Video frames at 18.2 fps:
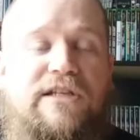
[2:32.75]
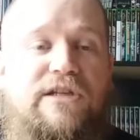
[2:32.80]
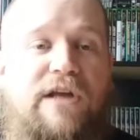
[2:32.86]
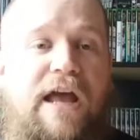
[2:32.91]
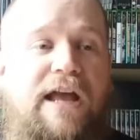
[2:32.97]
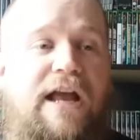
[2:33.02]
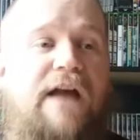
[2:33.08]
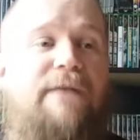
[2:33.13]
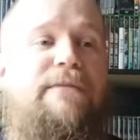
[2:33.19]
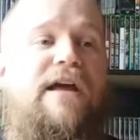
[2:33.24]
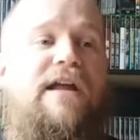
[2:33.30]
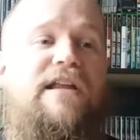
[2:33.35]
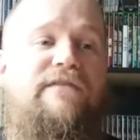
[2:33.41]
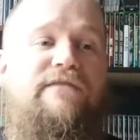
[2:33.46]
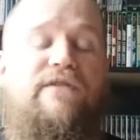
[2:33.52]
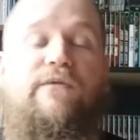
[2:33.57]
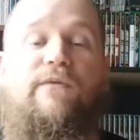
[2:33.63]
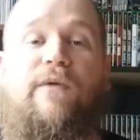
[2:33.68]
So I, I'm not
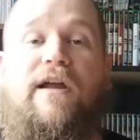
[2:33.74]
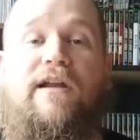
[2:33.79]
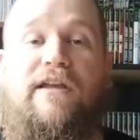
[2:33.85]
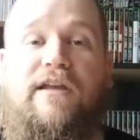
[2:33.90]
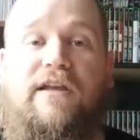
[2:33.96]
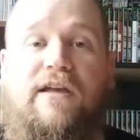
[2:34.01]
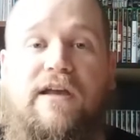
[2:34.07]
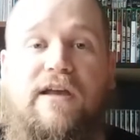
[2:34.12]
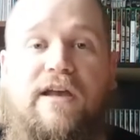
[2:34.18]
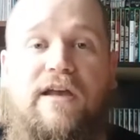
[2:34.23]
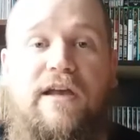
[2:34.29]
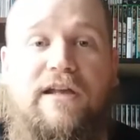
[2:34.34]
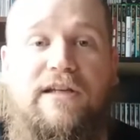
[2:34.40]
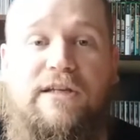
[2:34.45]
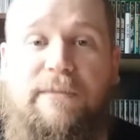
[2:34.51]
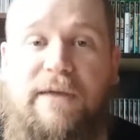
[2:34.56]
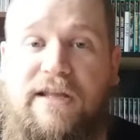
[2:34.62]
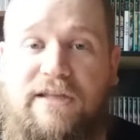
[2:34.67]
even ready
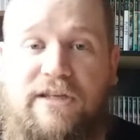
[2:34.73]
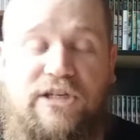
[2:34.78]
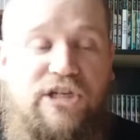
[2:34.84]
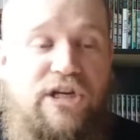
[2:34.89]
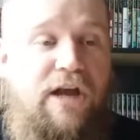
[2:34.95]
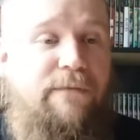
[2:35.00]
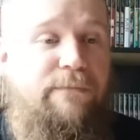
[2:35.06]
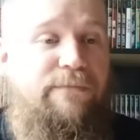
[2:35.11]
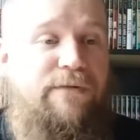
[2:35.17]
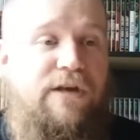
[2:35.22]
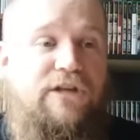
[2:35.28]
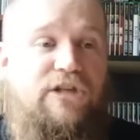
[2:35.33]
to make the jump